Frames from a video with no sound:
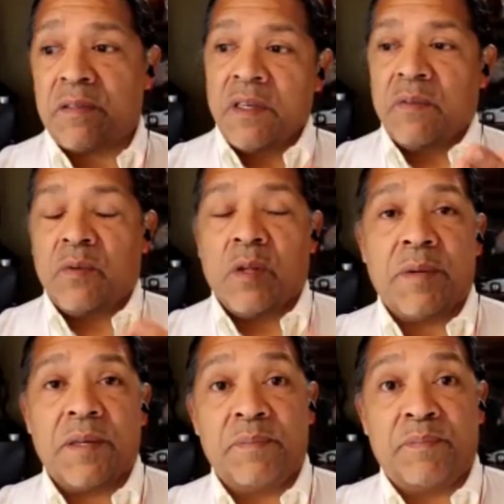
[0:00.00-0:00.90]

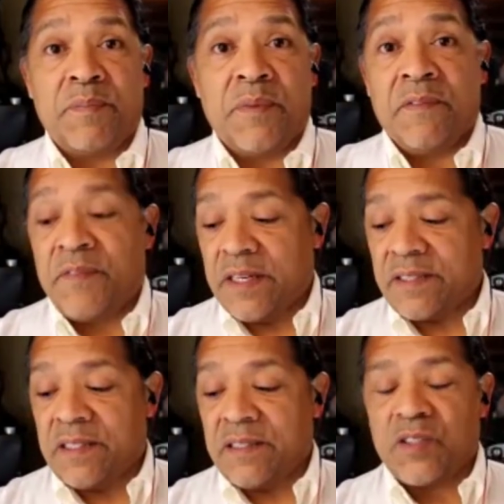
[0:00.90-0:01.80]
going to invest
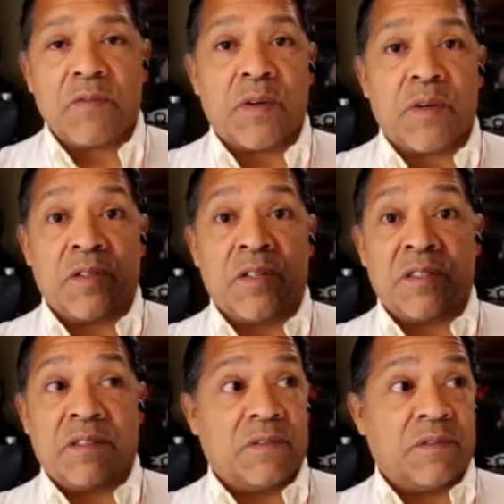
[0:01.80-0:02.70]
in software,
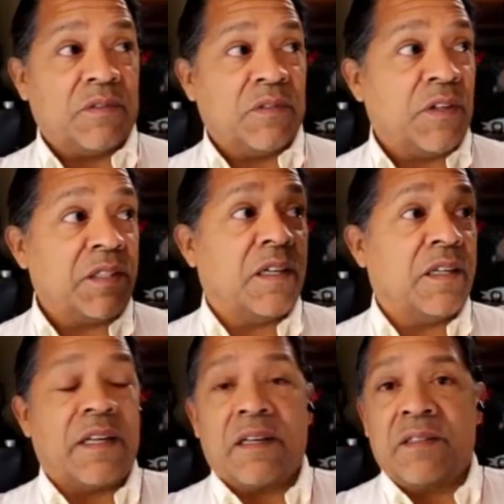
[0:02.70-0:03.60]
learning to
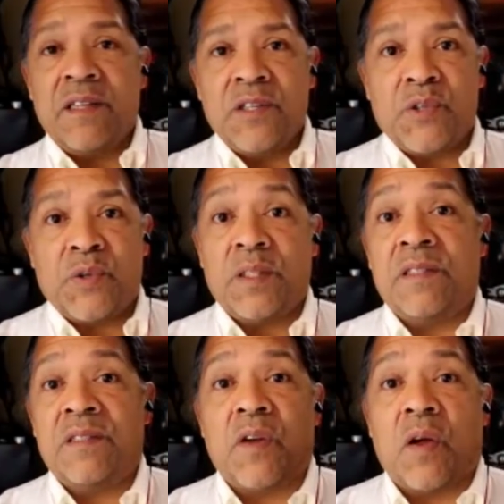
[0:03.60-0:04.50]
hunt down
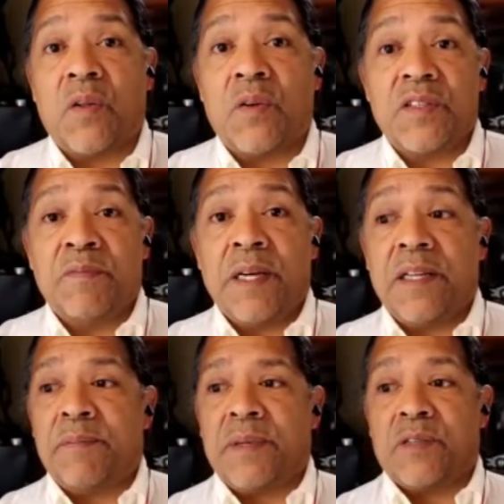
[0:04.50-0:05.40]
trillions of dollars of
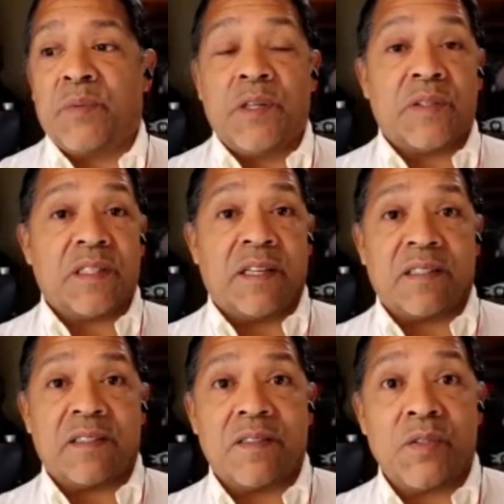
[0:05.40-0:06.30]
money because we know it's
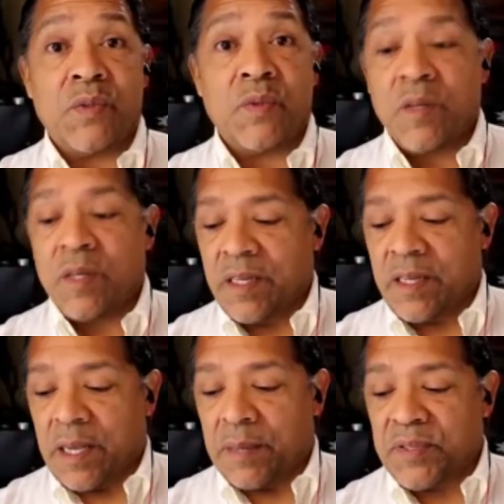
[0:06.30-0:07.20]
connected to
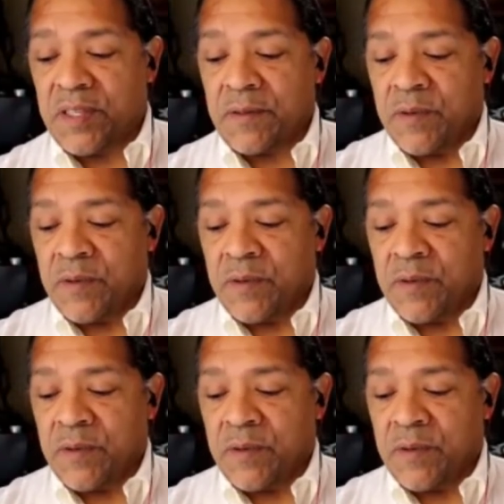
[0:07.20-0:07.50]
Epstein.